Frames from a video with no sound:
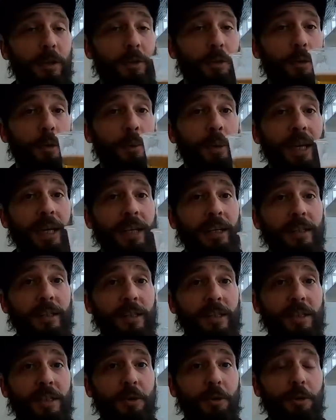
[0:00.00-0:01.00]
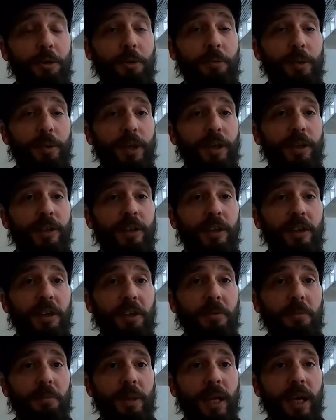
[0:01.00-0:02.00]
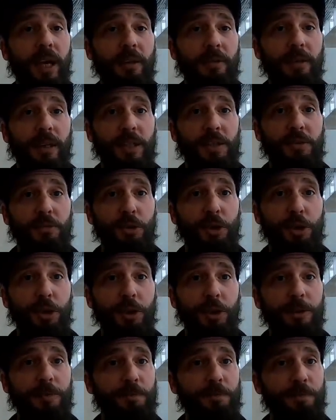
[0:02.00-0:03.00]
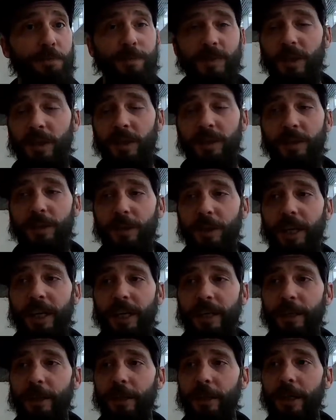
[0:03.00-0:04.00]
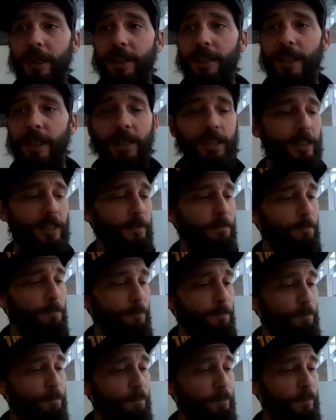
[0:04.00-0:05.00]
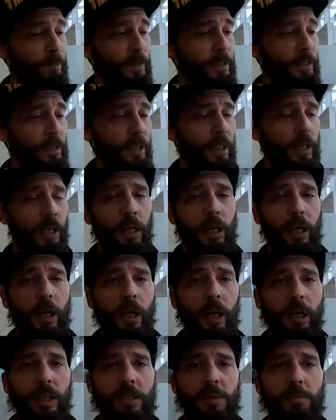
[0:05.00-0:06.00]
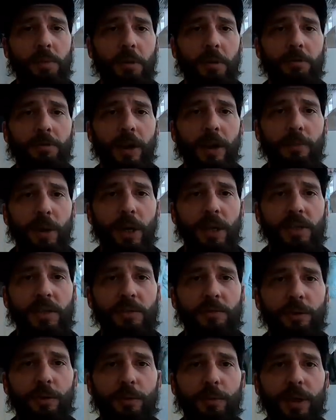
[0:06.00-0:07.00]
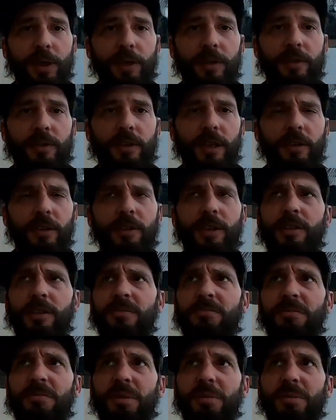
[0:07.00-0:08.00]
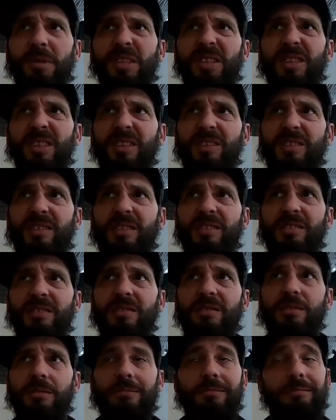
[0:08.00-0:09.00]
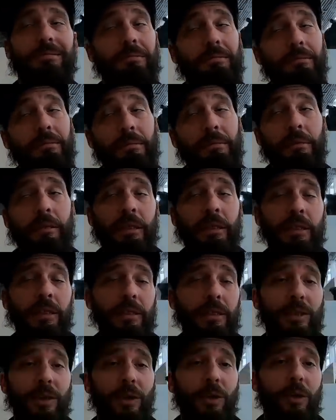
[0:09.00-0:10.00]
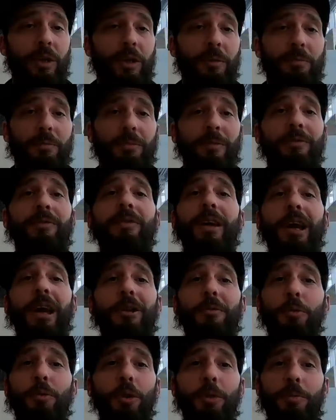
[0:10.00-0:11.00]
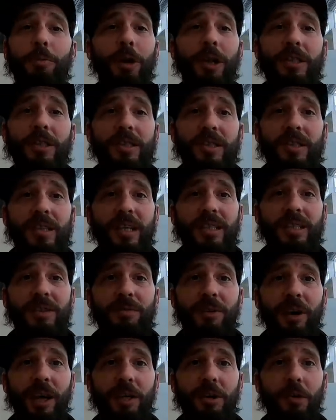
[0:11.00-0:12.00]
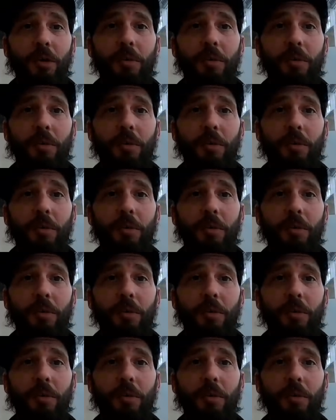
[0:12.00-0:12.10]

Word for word: The Romanians know their beer. I'll give them that, that's for sure. Great, great tasting. Uh, it's about five bucks for a beer out here, maybe six. So airport prices, that's fine.